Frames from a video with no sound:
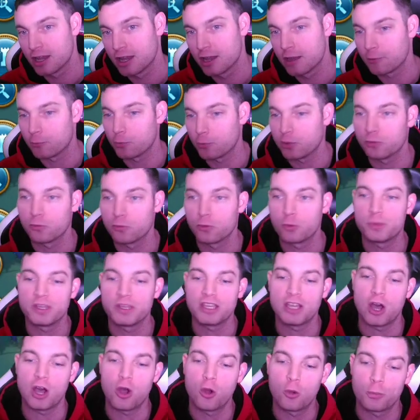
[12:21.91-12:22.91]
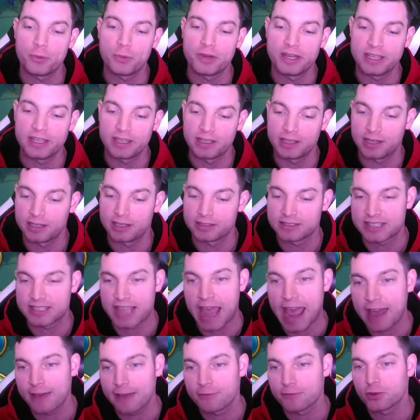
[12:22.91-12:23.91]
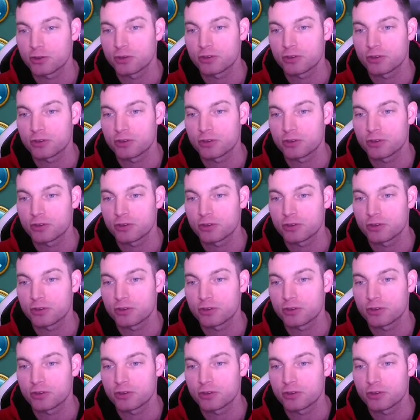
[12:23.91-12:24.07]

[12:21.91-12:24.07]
We will be opening tavern